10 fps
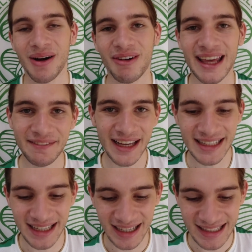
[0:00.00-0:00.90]
whatever
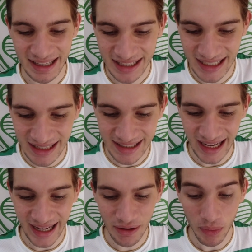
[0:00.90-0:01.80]
he does, at the end of the
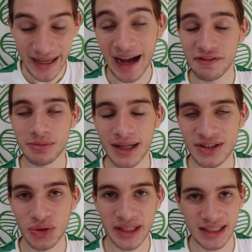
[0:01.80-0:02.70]
day, we have him
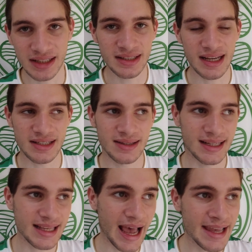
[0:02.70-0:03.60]
until the end of the season.
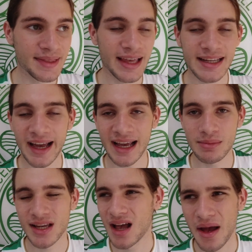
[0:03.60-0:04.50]
That's 8 league
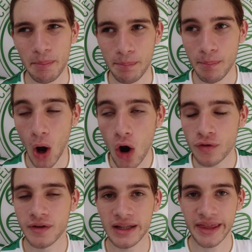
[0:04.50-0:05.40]
games,
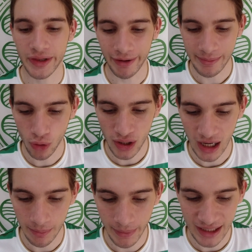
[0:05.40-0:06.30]
hopefully 3 more
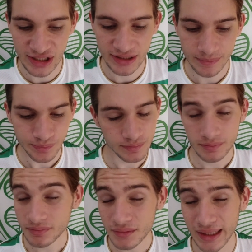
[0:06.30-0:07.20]
cup matches.
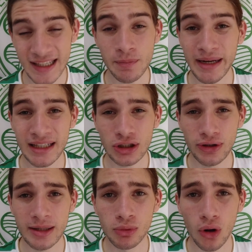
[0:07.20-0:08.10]
He's been
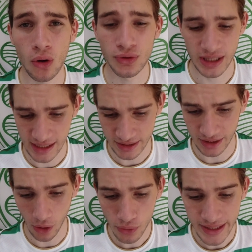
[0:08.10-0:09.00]
incredible all
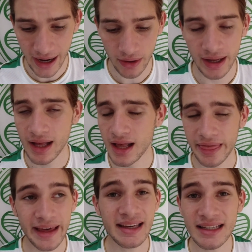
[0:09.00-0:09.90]
season.
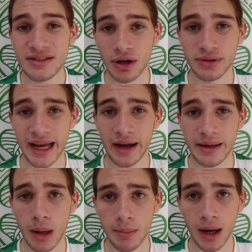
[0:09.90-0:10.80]
There is no doubt
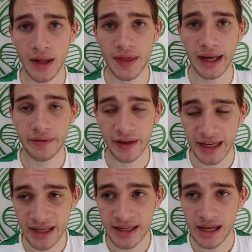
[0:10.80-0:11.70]
in my mind that if
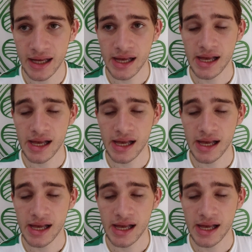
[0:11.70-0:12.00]
he